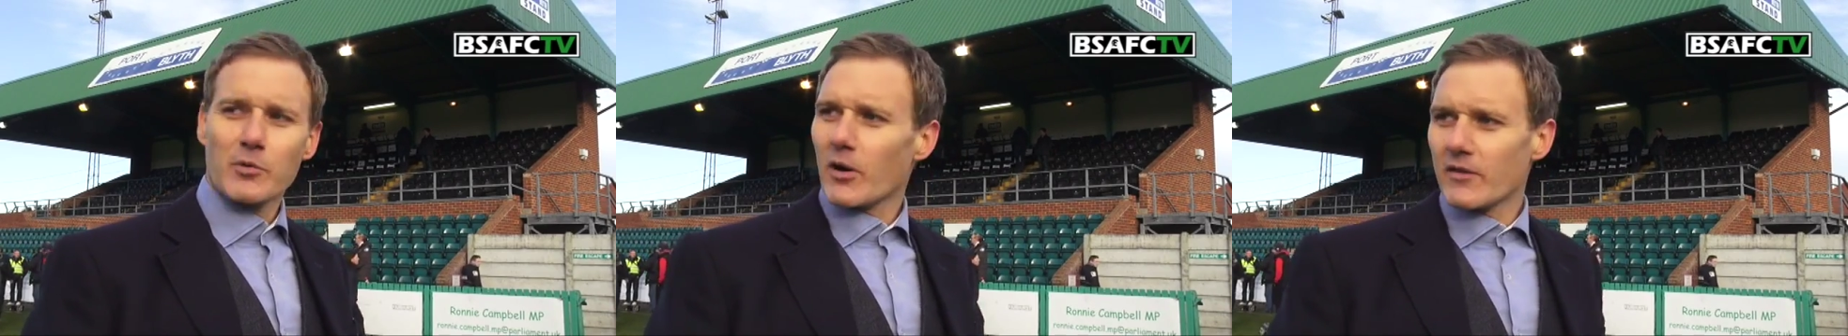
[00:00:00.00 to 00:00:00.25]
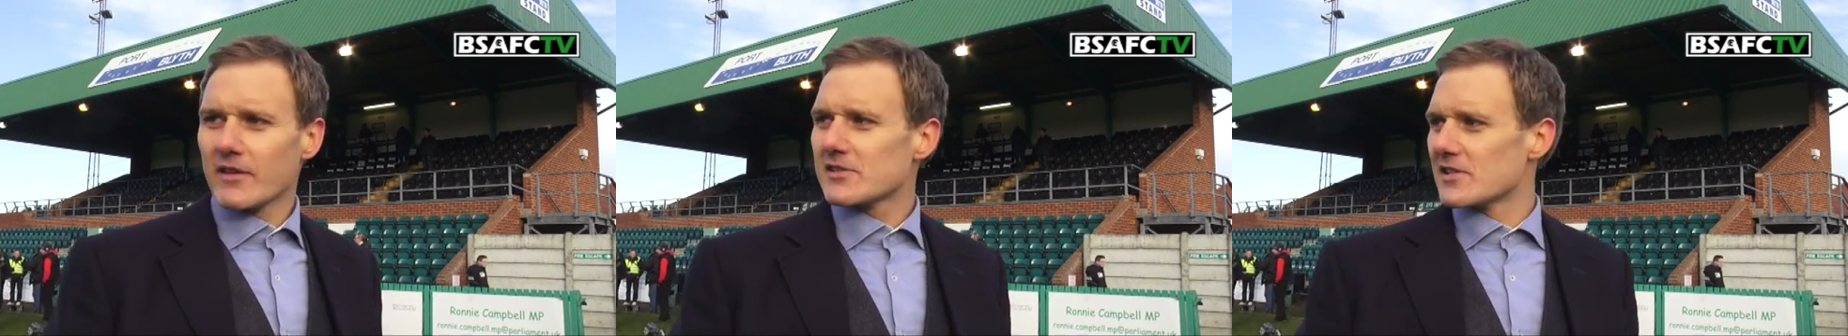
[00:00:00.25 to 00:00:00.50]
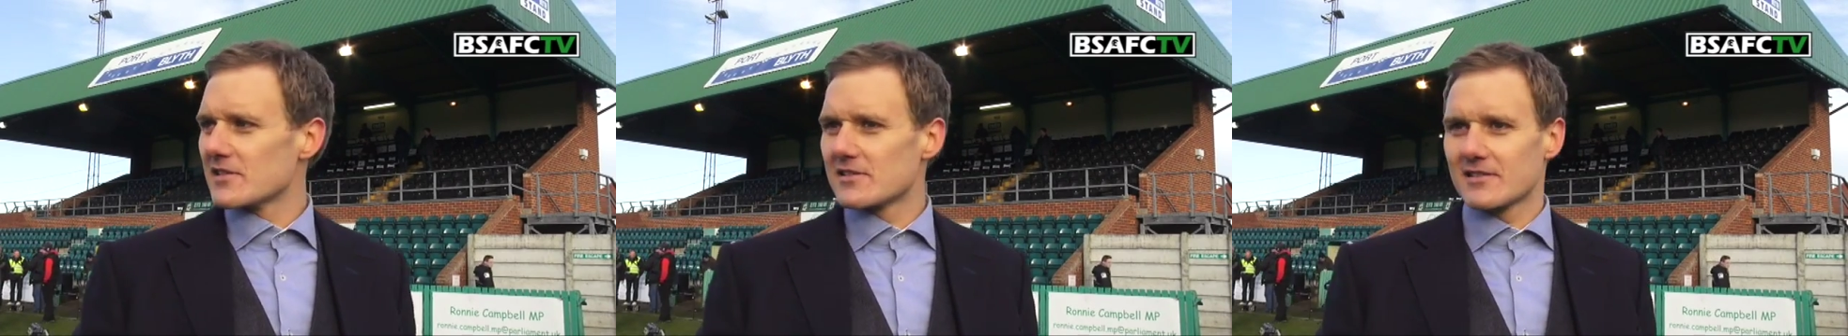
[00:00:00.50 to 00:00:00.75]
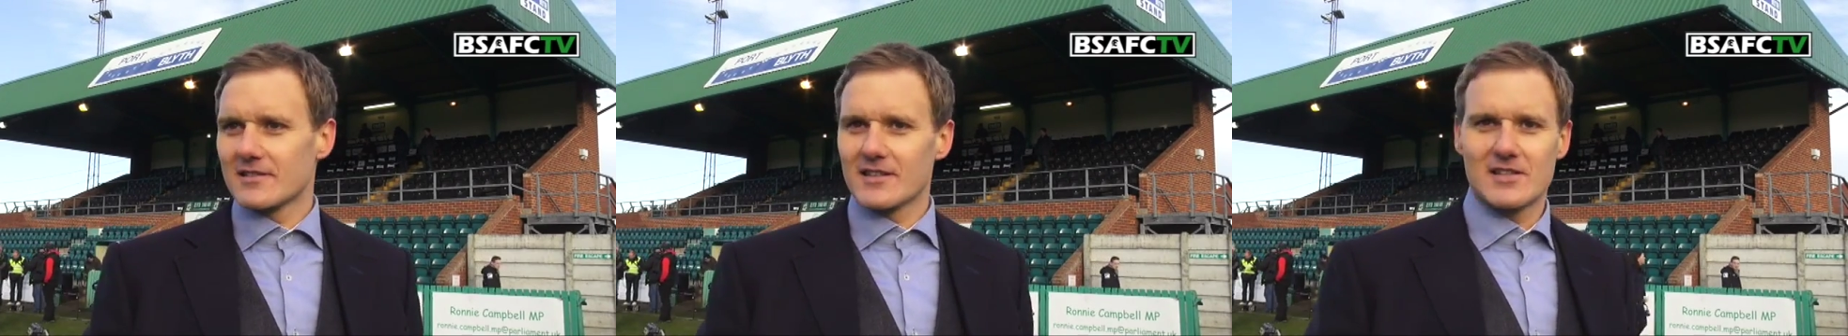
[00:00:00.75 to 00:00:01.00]
Well, this
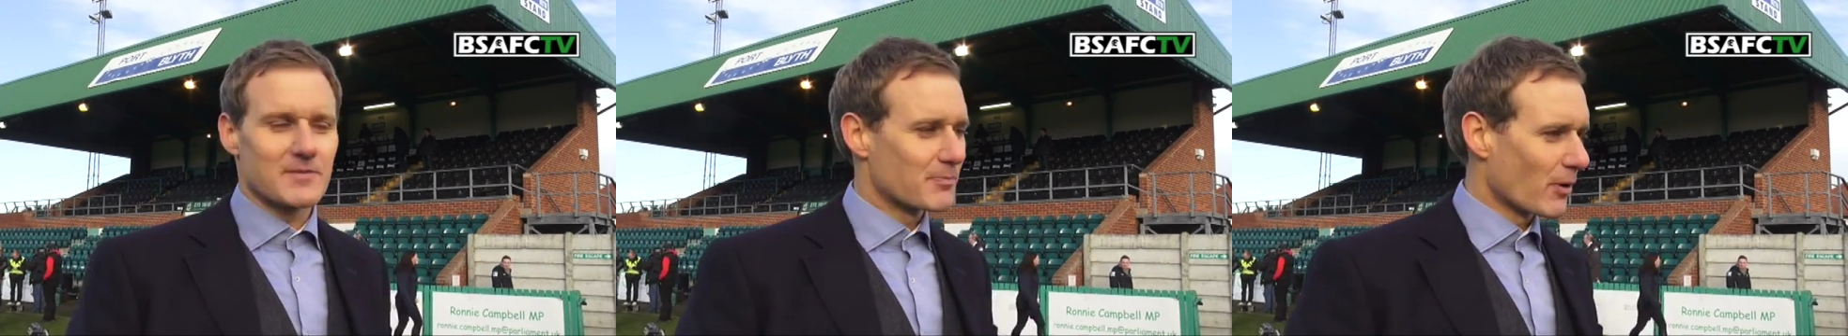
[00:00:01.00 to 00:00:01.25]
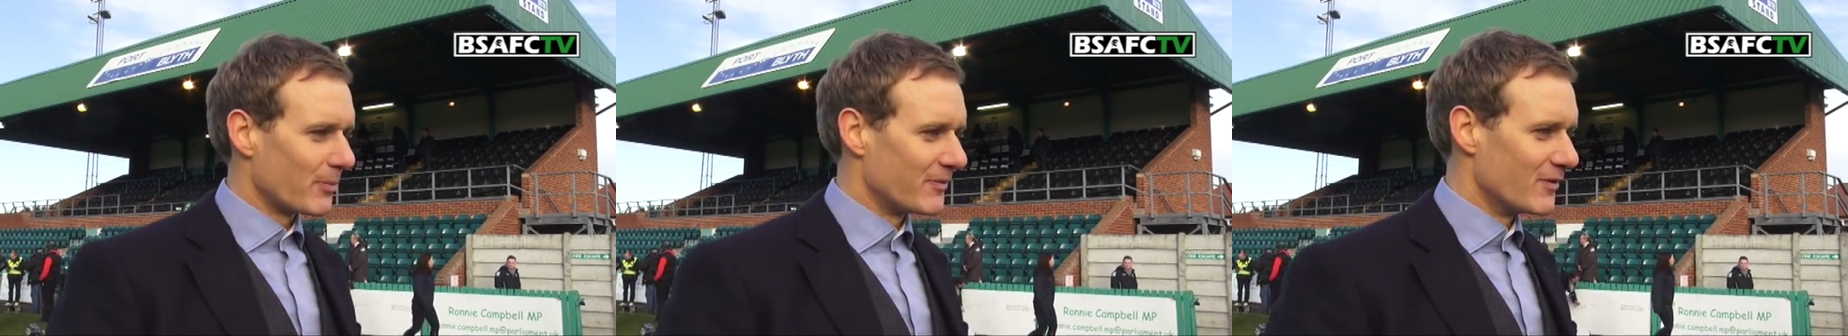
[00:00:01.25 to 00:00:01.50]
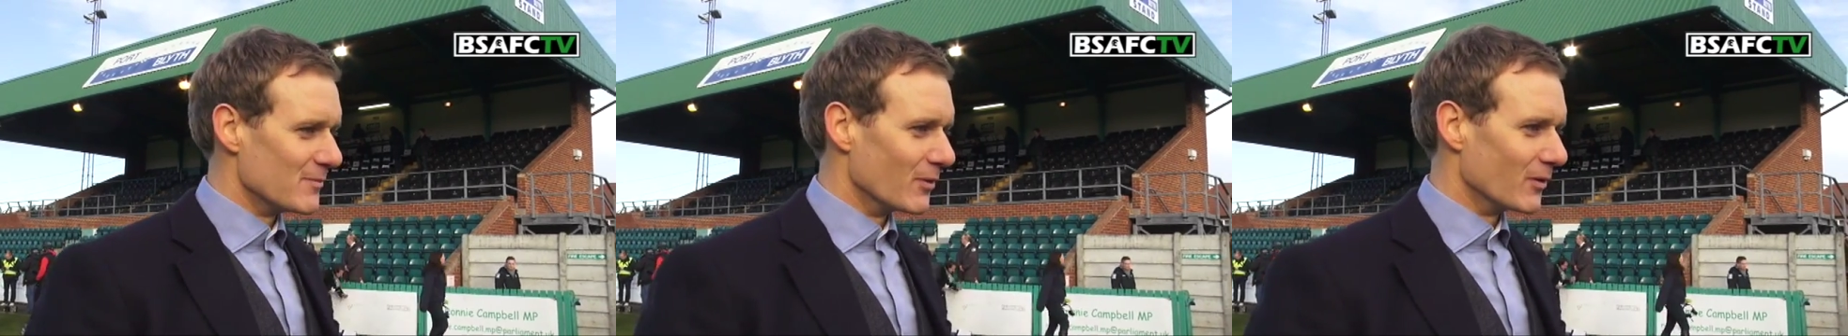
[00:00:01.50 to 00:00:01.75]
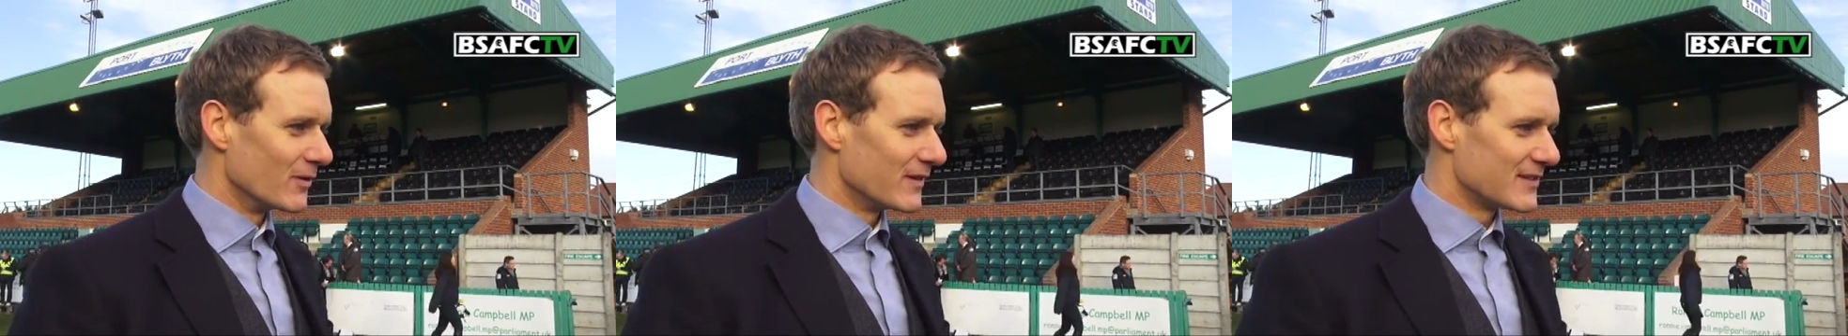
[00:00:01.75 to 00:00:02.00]
is proper football.